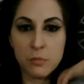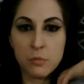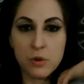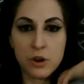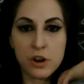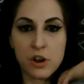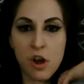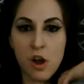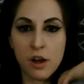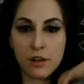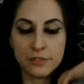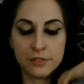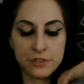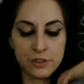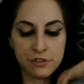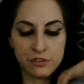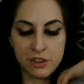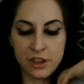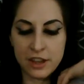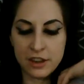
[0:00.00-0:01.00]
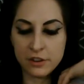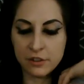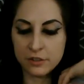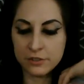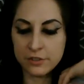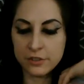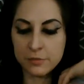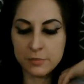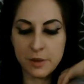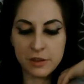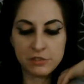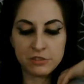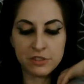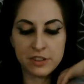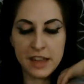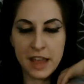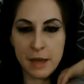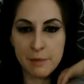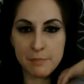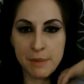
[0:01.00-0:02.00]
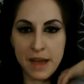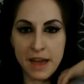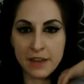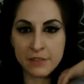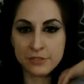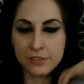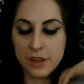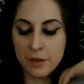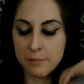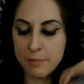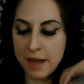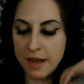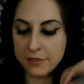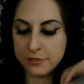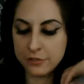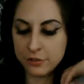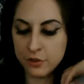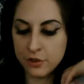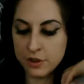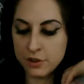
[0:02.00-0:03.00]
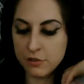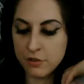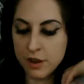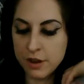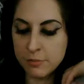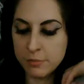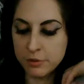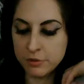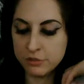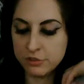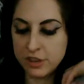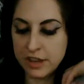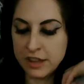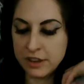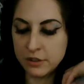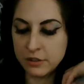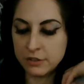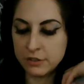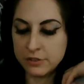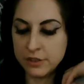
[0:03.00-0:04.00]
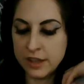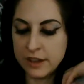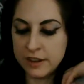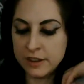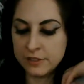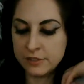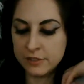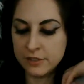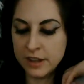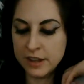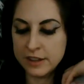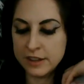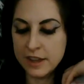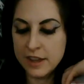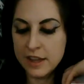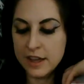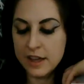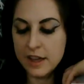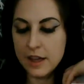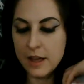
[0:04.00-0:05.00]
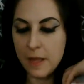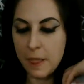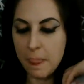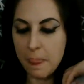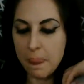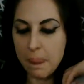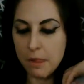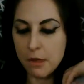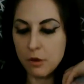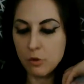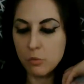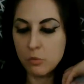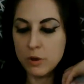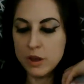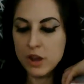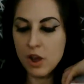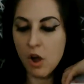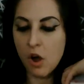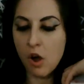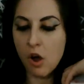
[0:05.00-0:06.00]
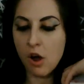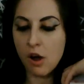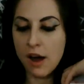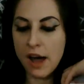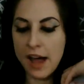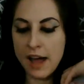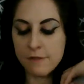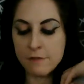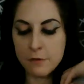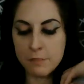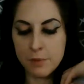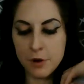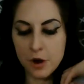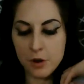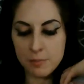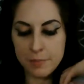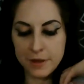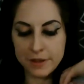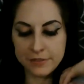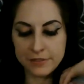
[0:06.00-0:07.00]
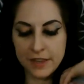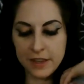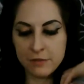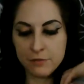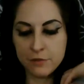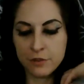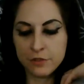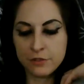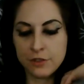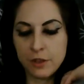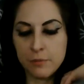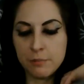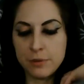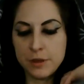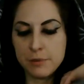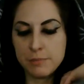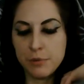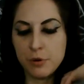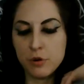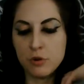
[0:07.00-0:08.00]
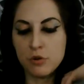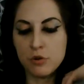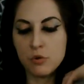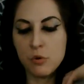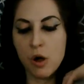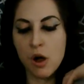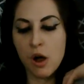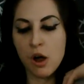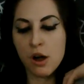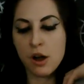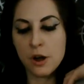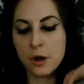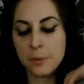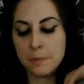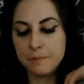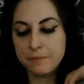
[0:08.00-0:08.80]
constant channels, especially empaths. Empaths are incredible channels, and it's like we all have a purpose. And for some people who are,